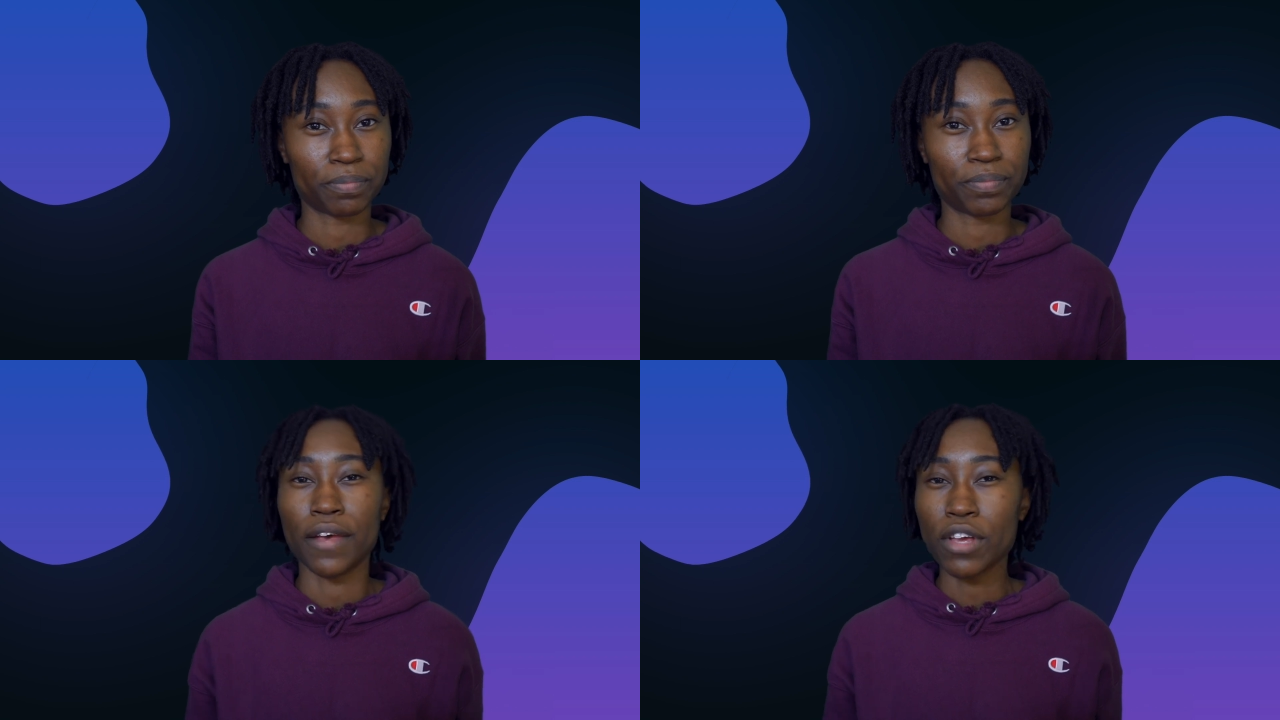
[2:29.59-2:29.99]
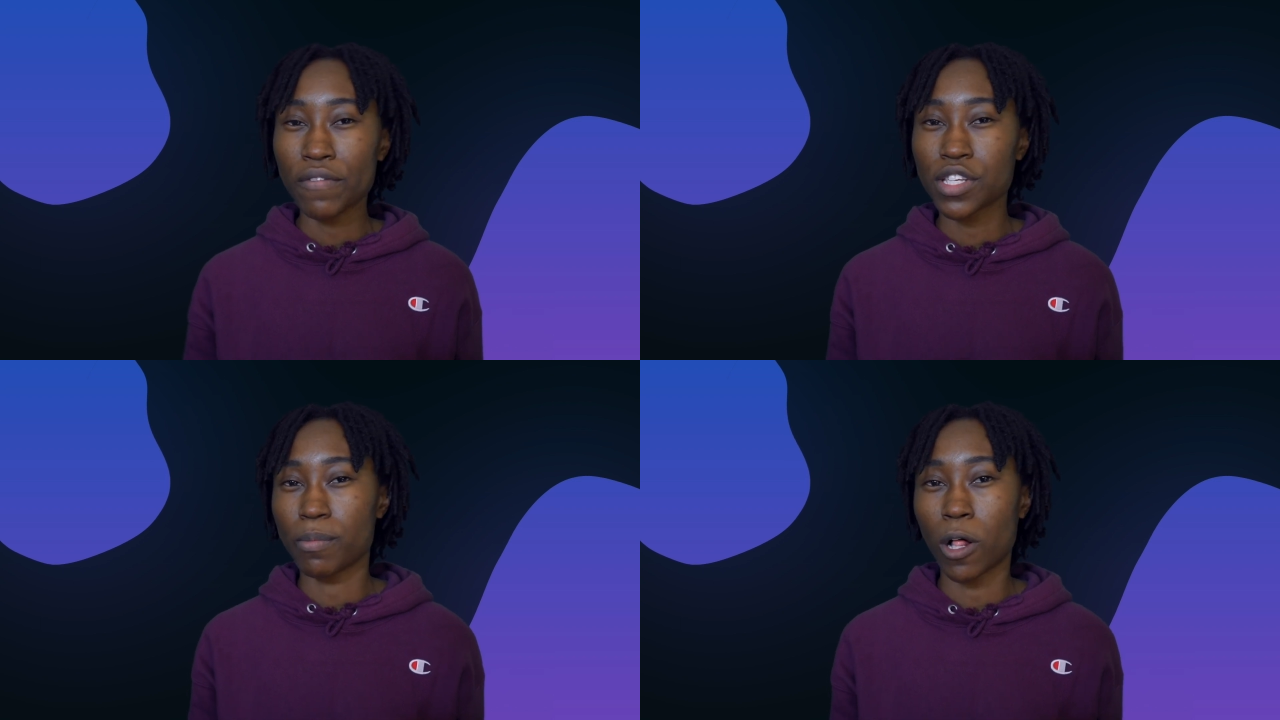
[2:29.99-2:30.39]
If you have a
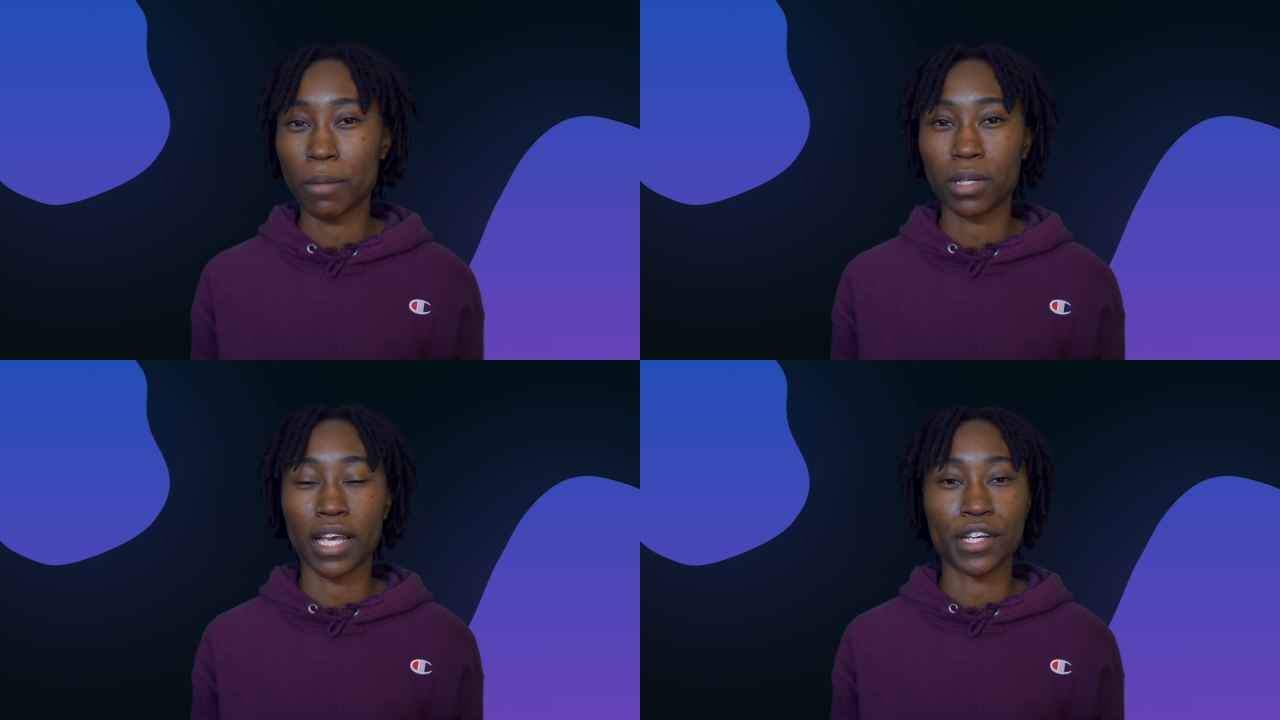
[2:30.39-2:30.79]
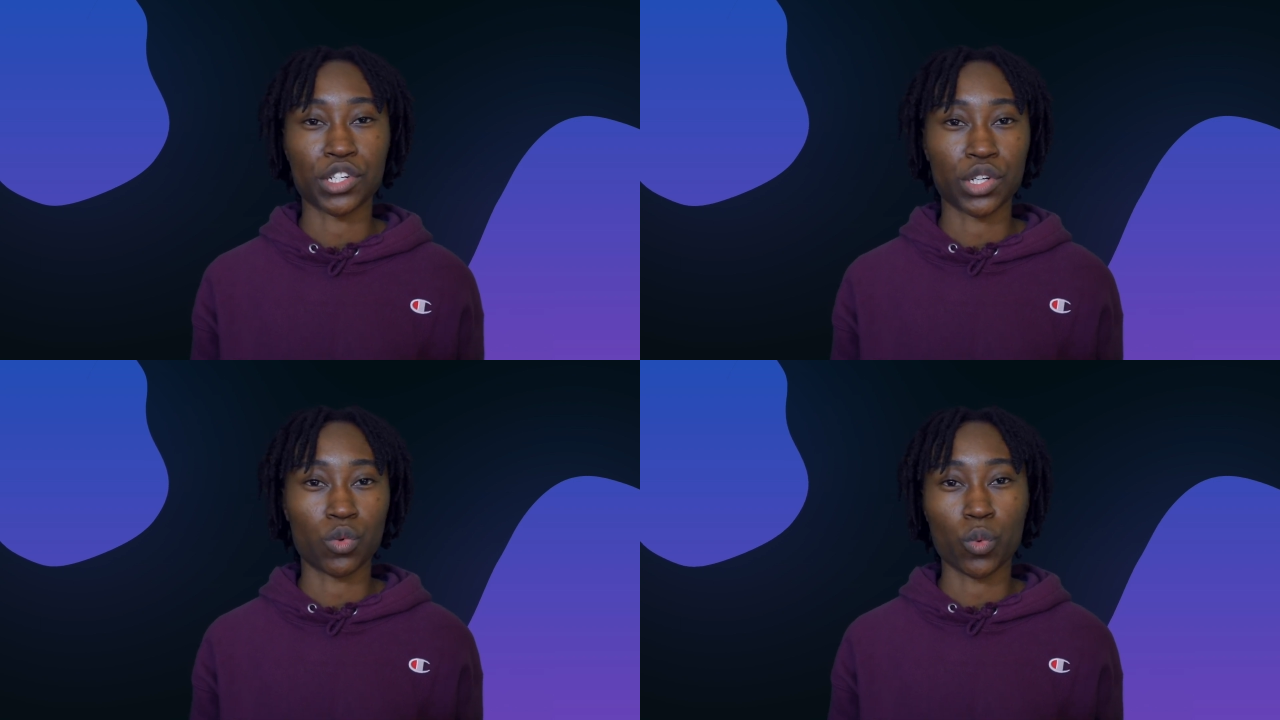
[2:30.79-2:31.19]
small
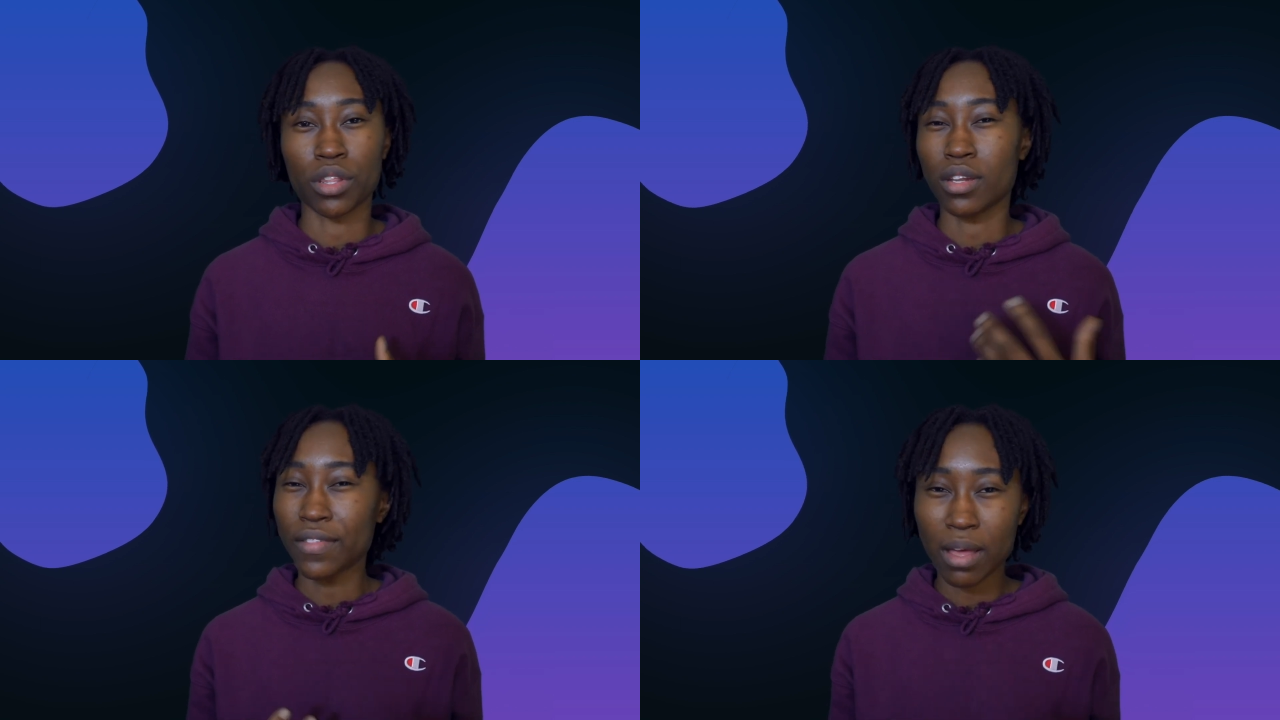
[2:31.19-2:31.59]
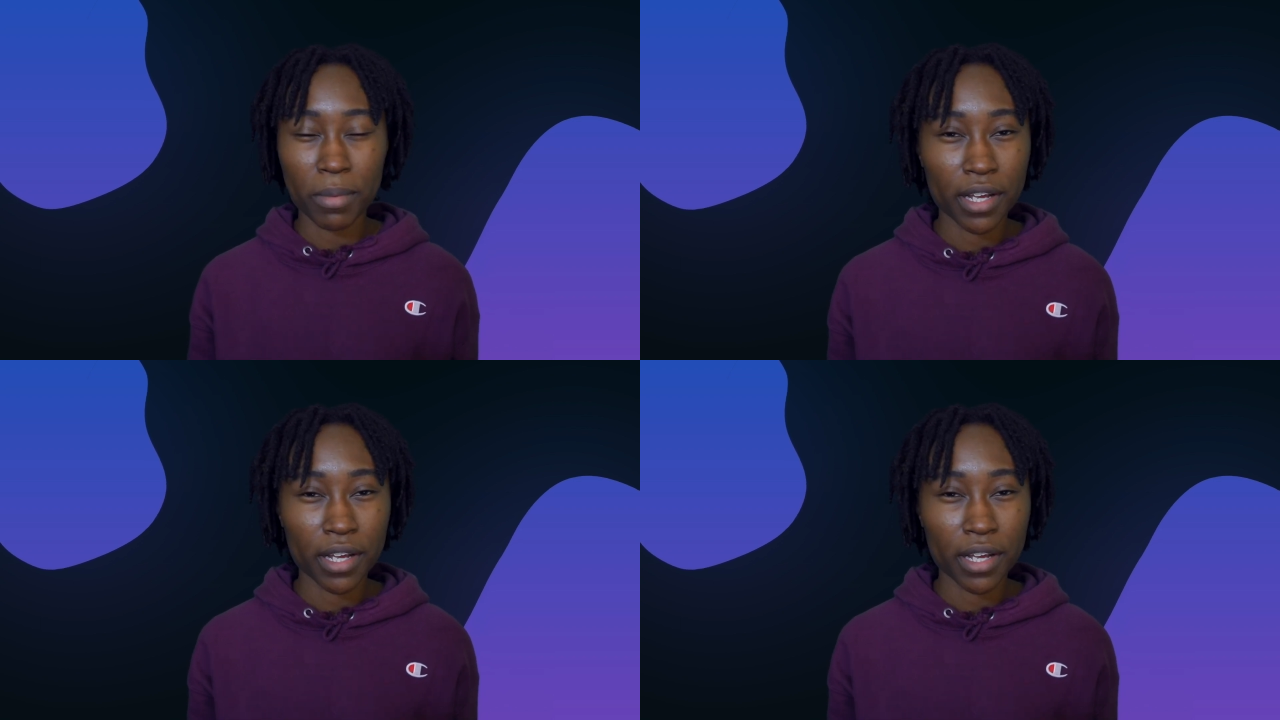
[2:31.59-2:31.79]
application with not that many